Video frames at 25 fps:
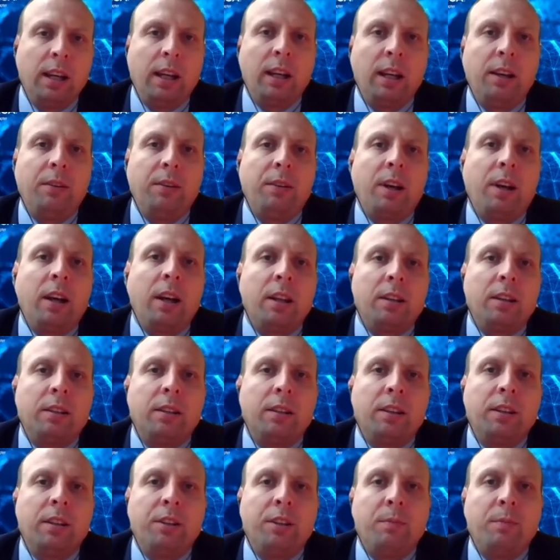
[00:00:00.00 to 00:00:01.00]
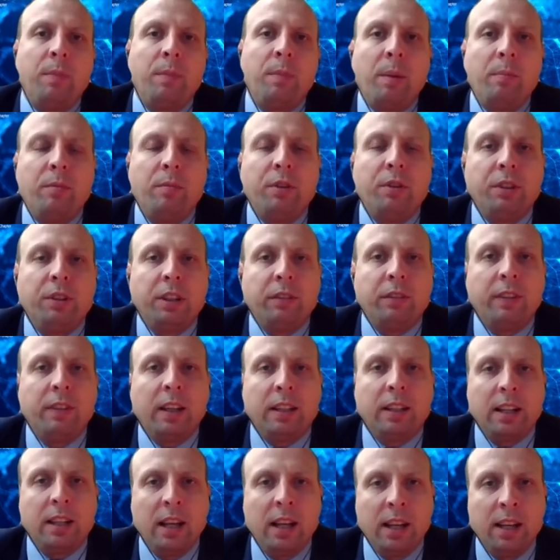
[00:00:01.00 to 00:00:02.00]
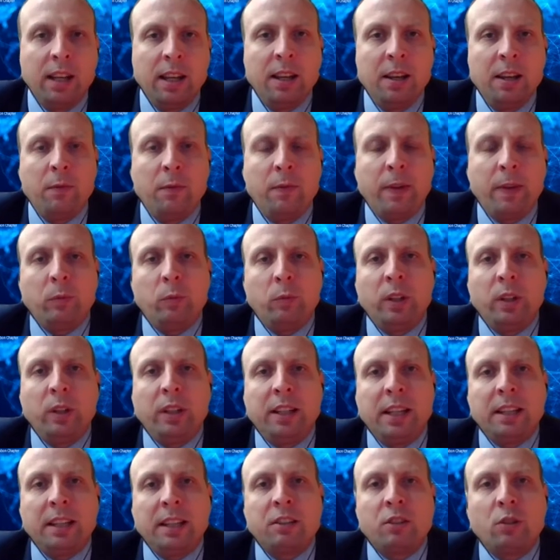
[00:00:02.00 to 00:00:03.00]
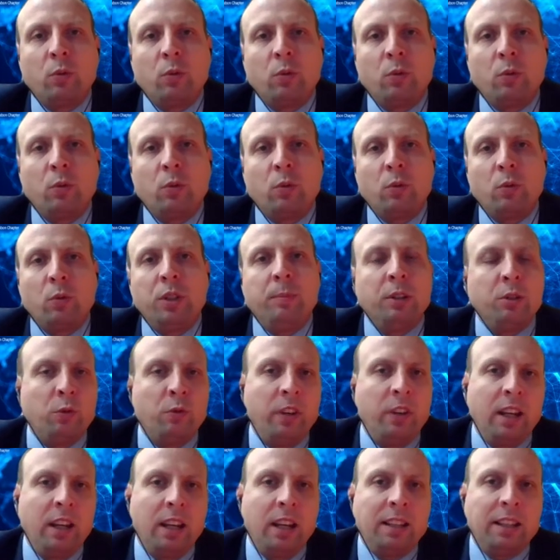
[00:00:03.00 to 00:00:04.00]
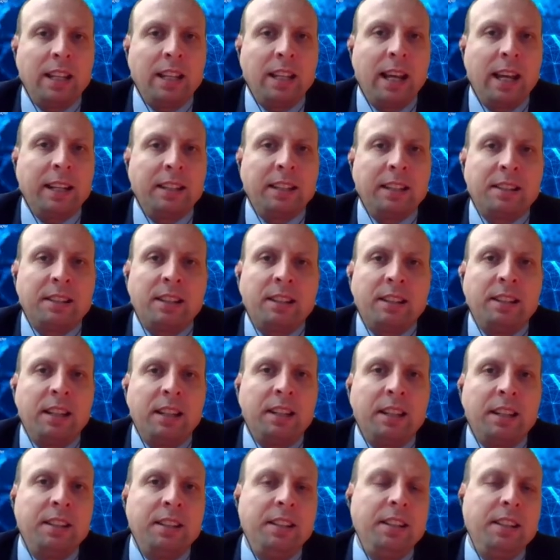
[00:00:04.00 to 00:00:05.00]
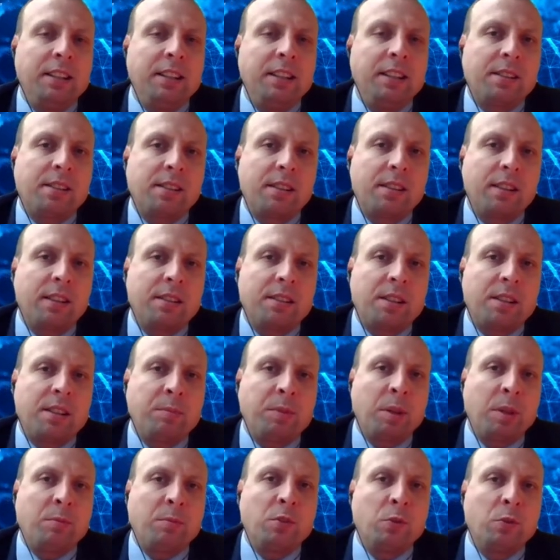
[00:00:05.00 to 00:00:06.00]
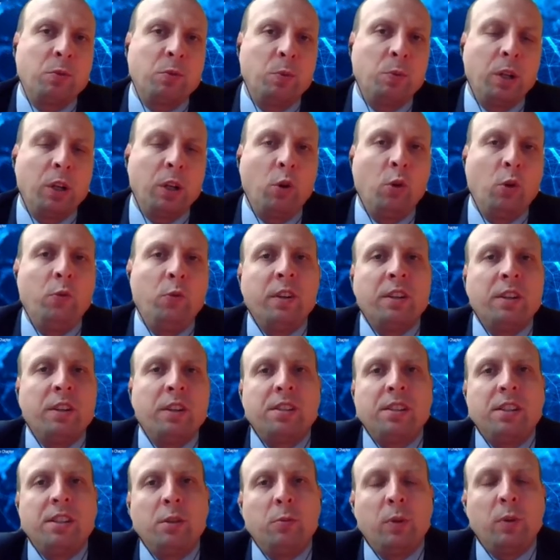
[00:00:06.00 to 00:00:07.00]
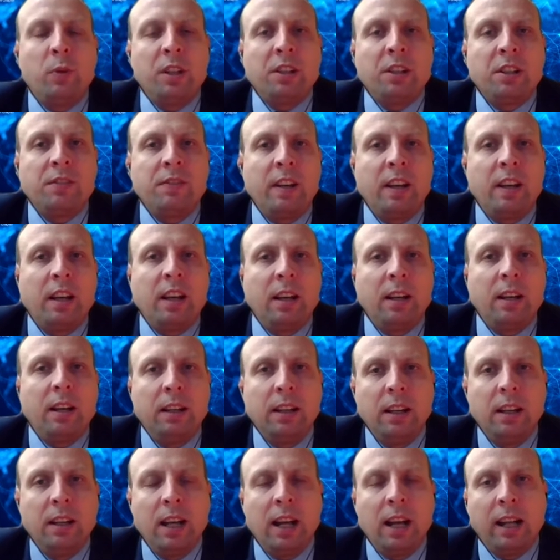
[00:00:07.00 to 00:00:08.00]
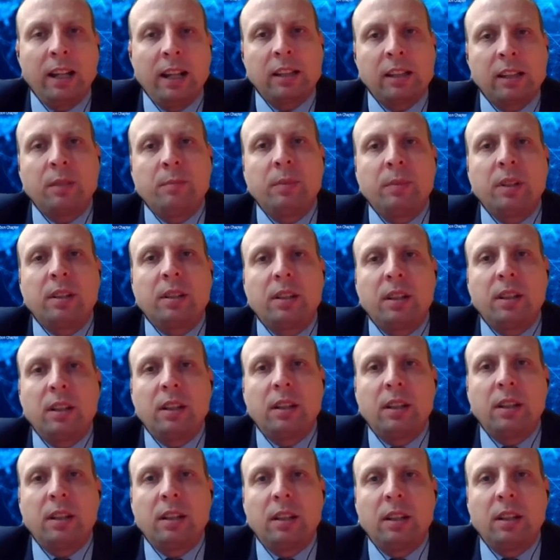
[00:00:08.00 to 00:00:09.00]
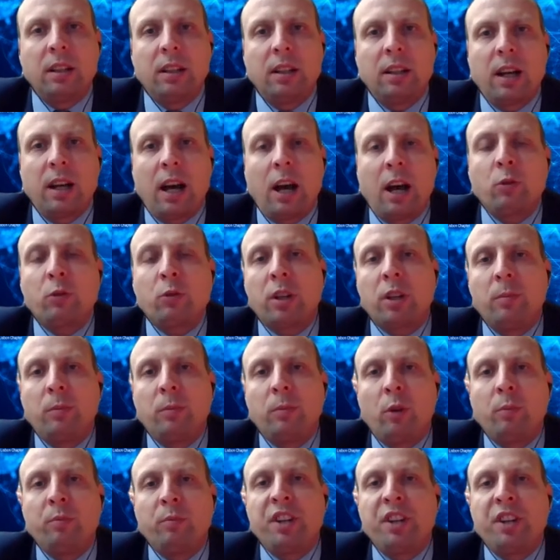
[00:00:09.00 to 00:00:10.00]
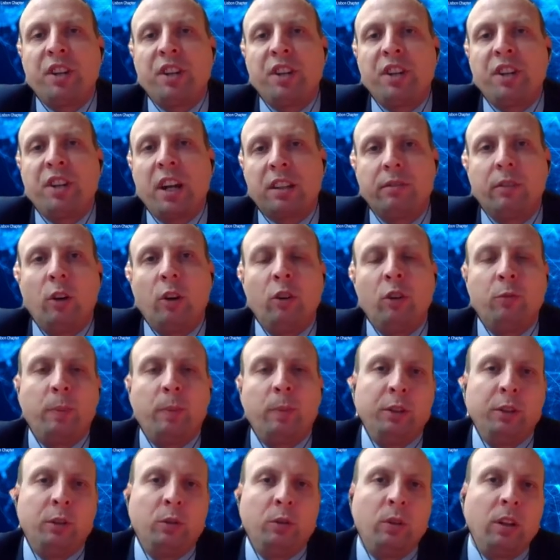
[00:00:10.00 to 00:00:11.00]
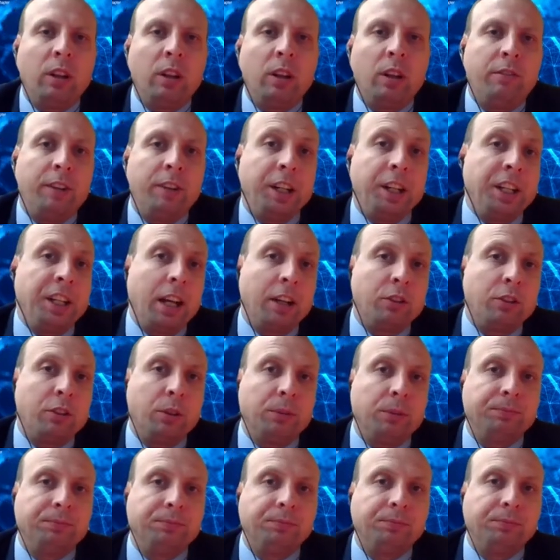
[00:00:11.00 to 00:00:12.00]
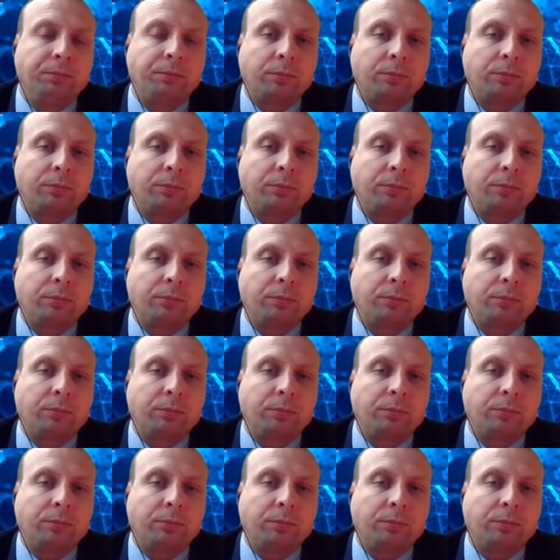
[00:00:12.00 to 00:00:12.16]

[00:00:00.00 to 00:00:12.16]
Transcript: and remembering that when we get so deep into the tactics and techniques, sometimes we oversee what is the ultimate outcome or objective of particular threat actor.